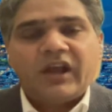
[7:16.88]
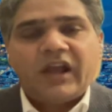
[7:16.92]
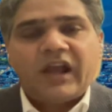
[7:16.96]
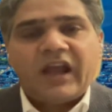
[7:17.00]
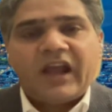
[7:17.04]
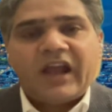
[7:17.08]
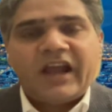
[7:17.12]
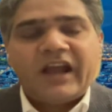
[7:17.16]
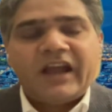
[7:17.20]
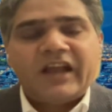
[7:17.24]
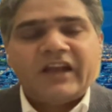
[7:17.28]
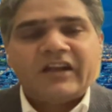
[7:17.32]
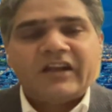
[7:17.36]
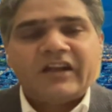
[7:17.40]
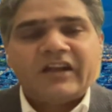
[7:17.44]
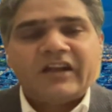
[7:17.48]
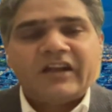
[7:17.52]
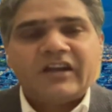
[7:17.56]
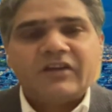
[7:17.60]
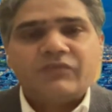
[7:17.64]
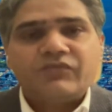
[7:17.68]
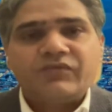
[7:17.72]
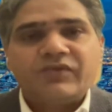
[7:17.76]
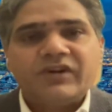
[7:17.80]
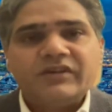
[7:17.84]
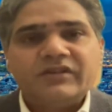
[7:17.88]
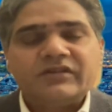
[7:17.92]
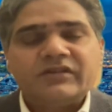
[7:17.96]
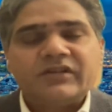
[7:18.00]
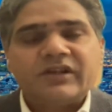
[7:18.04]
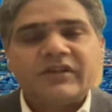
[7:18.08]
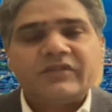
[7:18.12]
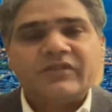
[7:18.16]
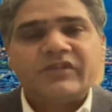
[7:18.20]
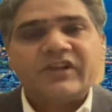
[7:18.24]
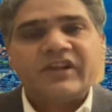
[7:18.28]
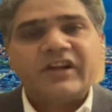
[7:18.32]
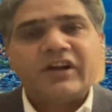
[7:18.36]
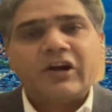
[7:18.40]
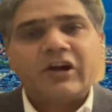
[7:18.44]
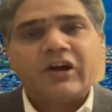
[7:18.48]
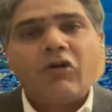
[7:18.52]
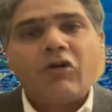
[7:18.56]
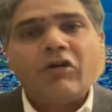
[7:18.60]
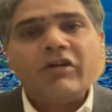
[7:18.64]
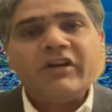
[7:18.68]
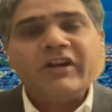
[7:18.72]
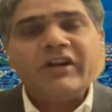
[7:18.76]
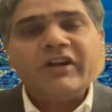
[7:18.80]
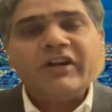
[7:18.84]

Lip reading: And first, their all